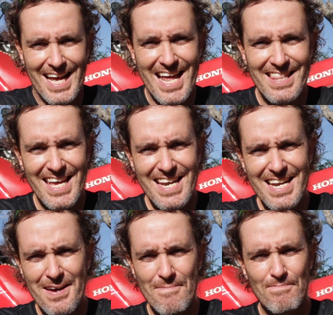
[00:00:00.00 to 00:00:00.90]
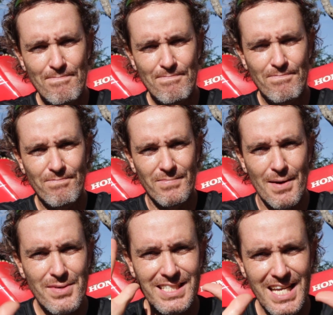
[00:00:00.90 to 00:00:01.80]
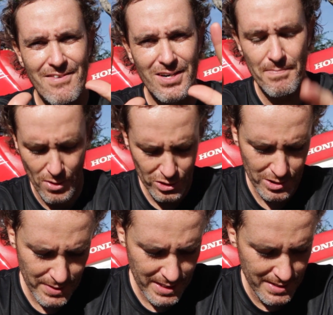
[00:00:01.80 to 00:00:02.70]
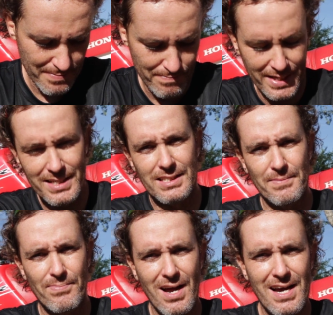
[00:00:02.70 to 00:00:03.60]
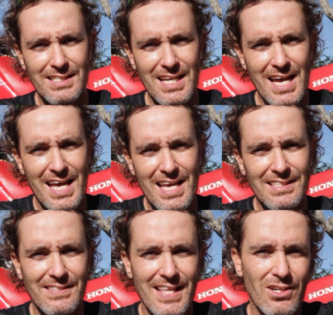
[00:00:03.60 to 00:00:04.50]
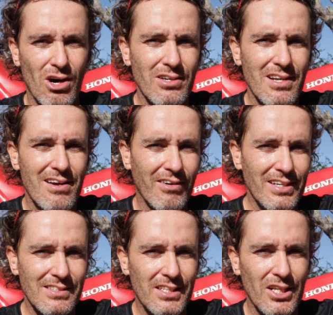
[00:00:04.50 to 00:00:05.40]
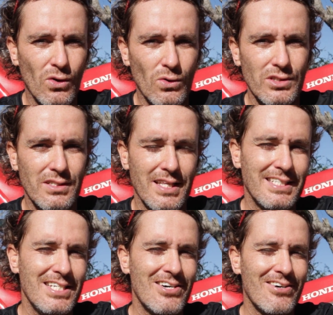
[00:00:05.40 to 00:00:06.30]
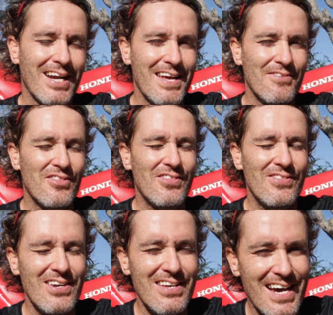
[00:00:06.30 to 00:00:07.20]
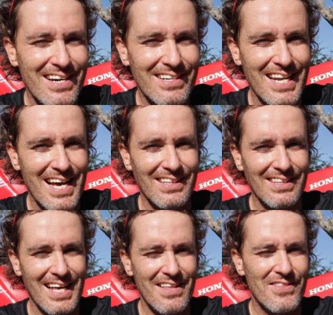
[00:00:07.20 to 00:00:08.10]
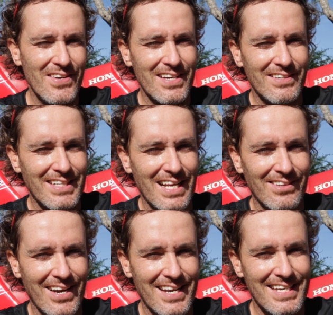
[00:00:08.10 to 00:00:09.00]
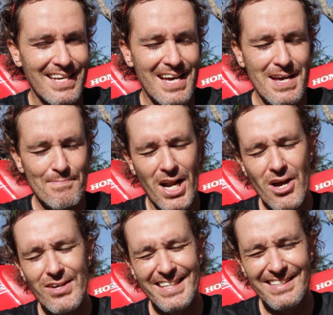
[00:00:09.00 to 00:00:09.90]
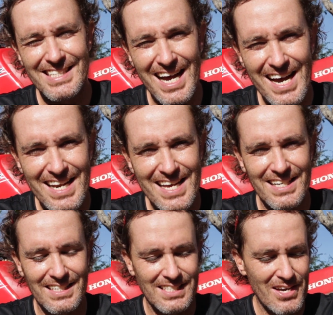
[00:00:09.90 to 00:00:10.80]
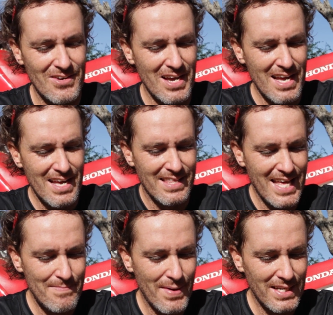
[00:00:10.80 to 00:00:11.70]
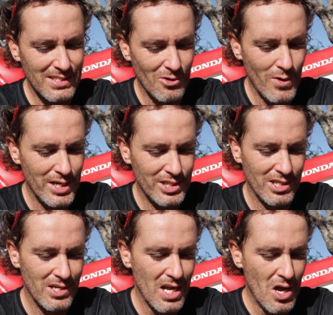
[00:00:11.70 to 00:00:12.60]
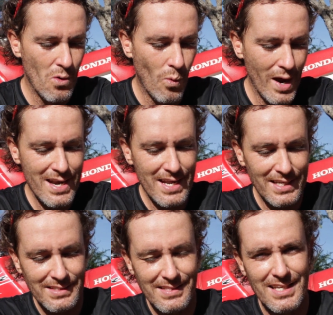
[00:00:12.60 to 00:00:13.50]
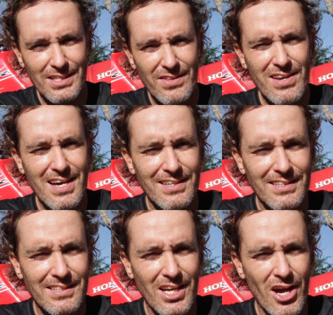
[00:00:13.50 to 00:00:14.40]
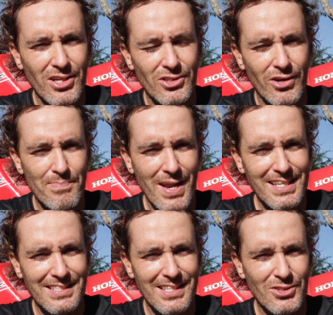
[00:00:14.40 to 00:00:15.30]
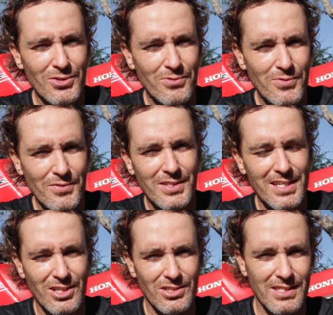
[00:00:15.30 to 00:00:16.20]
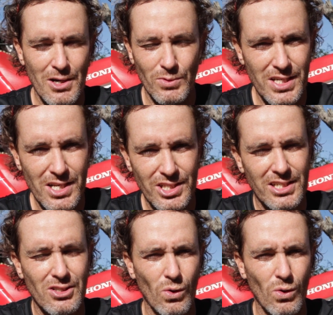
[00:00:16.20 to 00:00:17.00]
And then number 7, possibly the biggest surprise, is that Honda recently launched the CRF300L and 300L Rally, but only in Thailand. So that begs the question, when is the 300 going to replace the 250? Because that wasn't just